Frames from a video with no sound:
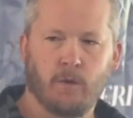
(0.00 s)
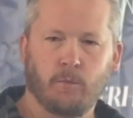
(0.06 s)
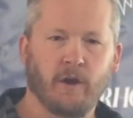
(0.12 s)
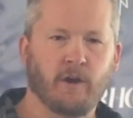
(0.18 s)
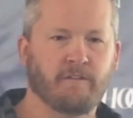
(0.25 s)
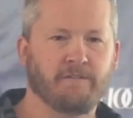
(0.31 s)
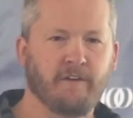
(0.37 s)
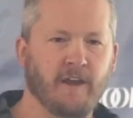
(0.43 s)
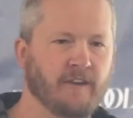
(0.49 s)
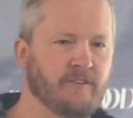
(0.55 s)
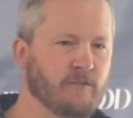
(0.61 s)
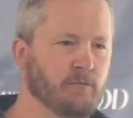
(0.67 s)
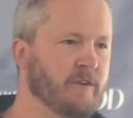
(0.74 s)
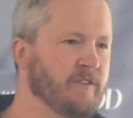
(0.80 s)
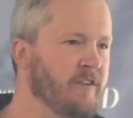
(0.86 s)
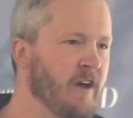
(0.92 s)
We are
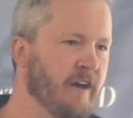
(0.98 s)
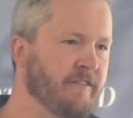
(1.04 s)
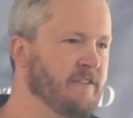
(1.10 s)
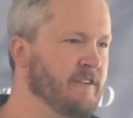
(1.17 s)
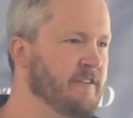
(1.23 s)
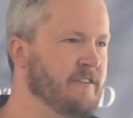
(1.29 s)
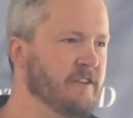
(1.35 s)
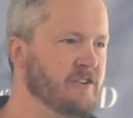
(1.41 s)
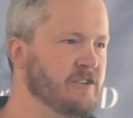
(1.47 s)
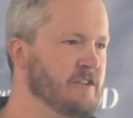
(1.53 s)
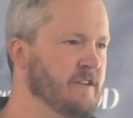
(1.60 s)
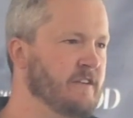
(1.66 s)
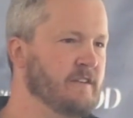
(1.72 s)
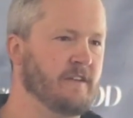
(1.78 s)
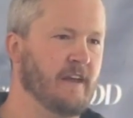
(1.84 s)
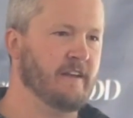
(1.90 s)
faced with tough
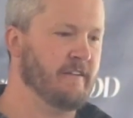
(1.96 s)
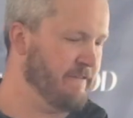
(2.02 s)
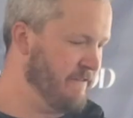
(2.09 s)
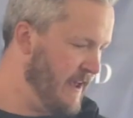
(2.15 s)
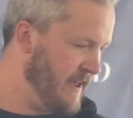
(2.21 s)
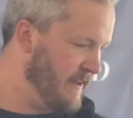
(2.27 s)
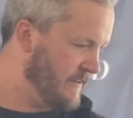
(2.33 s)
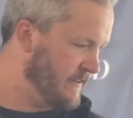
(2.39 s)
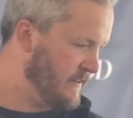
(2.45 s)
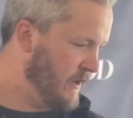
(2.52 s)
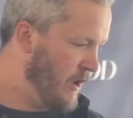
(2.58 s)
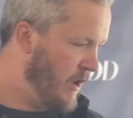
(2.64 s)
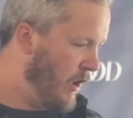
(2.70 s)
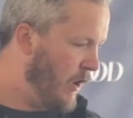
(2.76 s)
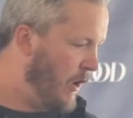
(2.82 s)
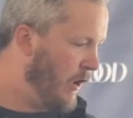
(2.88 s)
decisions and events
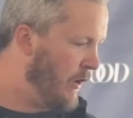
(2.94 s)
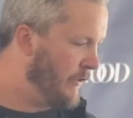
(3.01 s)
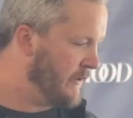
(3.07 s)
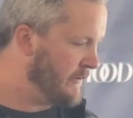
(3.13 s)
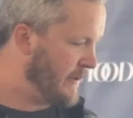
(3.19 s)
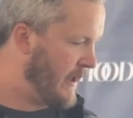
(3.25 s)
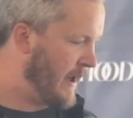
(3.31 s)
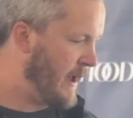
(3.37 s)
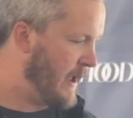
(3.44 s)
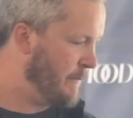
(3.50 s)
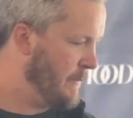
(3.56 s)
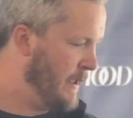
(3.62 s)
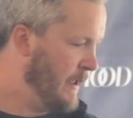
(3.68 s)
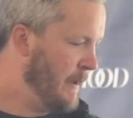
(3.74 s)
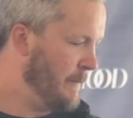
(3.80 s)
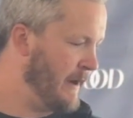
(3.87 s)
all the
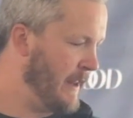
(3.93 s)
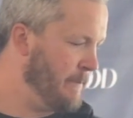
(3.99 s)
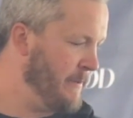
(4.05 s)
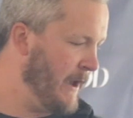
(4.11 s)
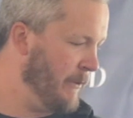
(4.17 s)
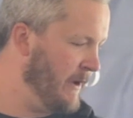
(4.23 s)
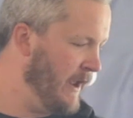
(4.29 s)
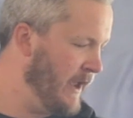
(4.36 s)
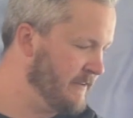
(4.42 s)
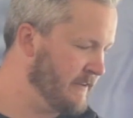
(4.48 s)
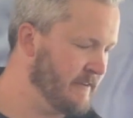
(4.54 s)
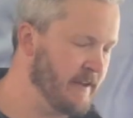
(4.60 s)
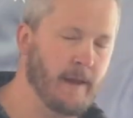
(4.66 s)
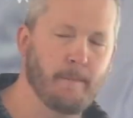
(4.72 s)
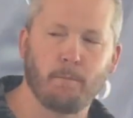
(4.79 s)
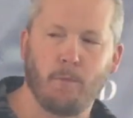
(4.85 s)
time, but I bet we
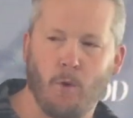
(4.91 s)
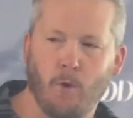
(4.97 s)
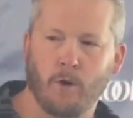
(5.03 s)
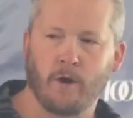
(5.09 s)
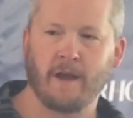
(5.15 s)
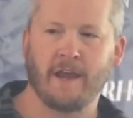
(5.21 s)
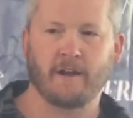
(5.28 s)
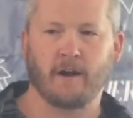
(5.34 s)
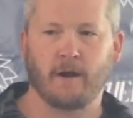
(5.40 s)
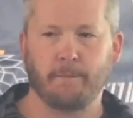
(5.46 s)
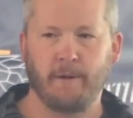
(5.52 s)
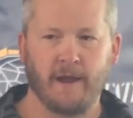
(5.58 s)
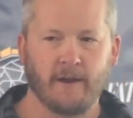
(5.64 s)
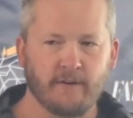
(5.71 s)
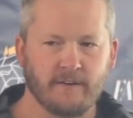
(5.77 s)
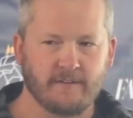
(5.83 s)
hesitate more in our
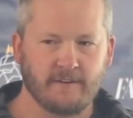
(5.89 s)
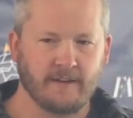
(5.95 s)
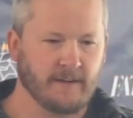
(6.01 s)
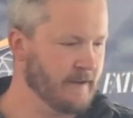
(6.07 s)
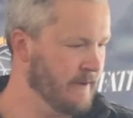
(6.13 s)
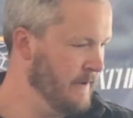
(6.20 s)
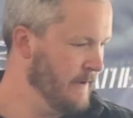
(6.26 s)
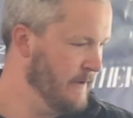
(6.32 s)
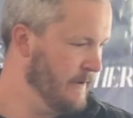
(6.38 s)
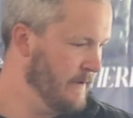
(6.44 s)
parenting